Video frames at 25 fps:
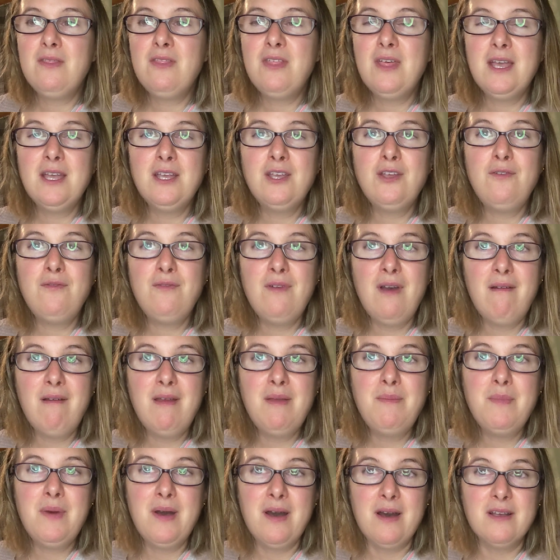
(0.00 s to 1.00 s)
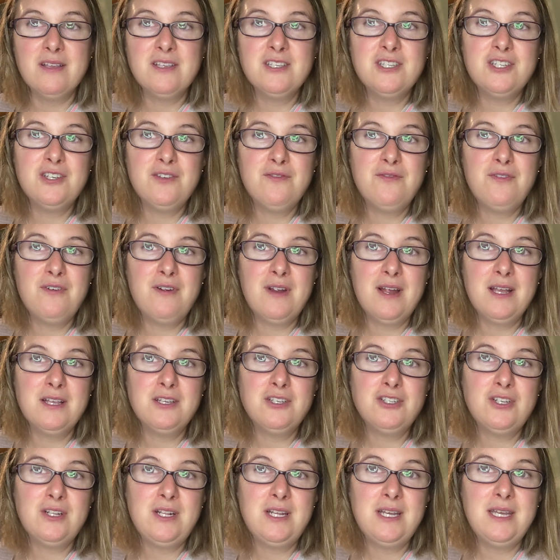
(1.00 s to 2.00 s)
thank you very much for
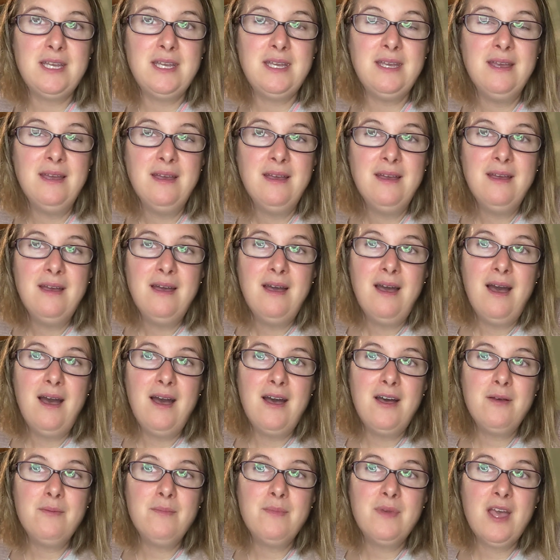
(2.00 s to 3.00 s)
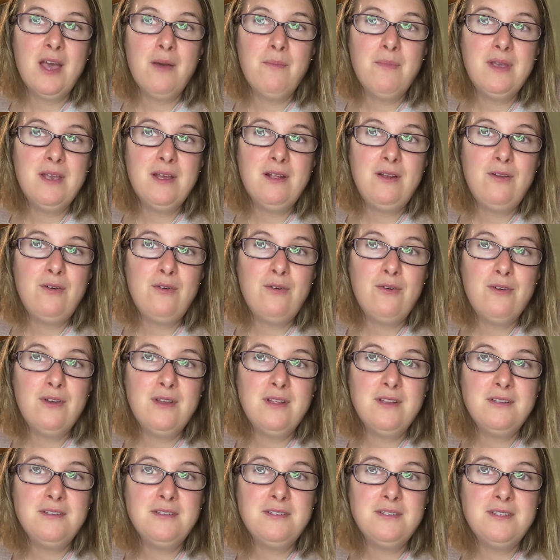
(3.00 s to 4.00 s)
actually coming along
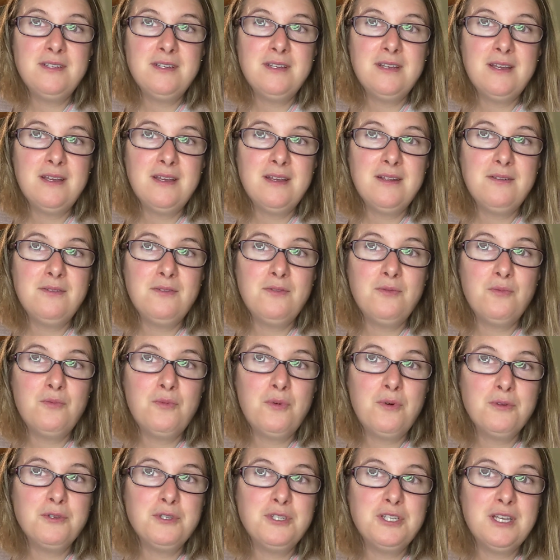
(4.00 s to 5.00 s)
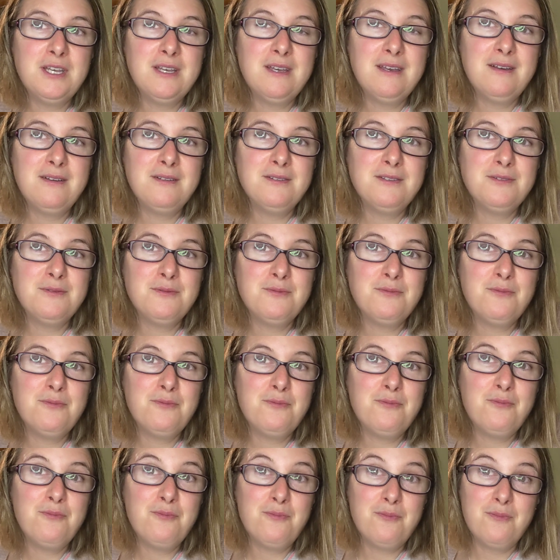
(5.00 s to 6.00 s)
and watching it,
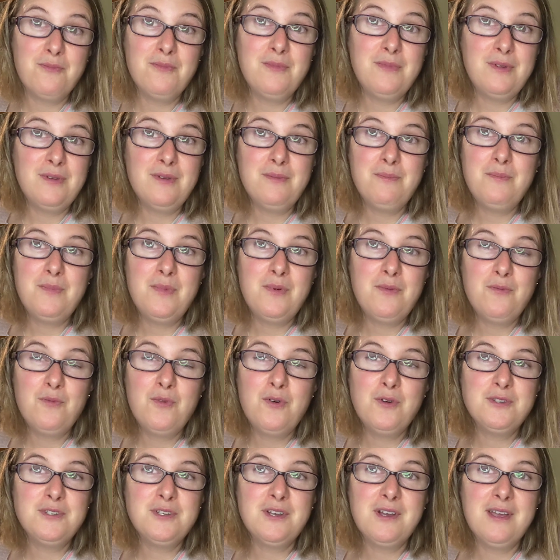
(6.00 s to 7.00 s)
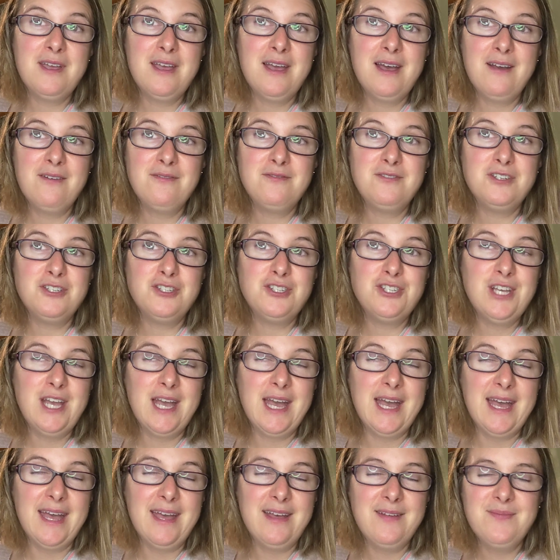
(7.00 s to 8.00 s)
what I have to
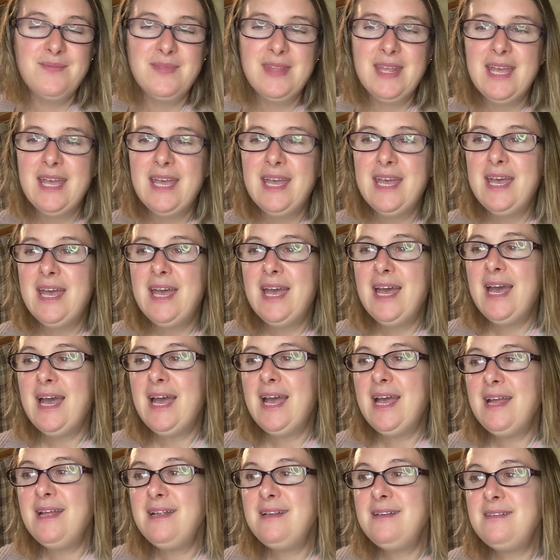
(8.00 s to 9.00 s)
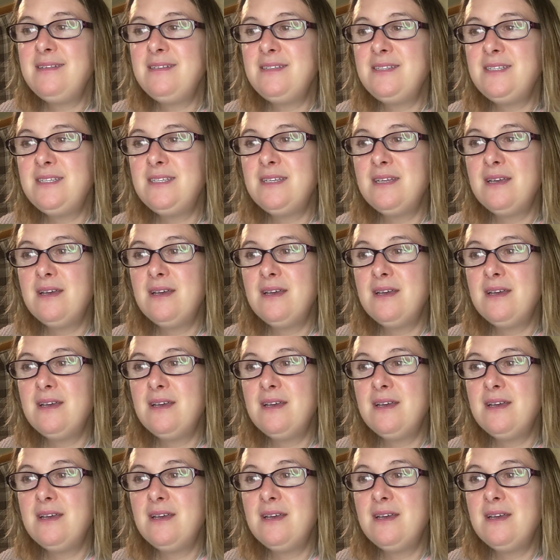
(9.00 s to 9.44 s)
share. And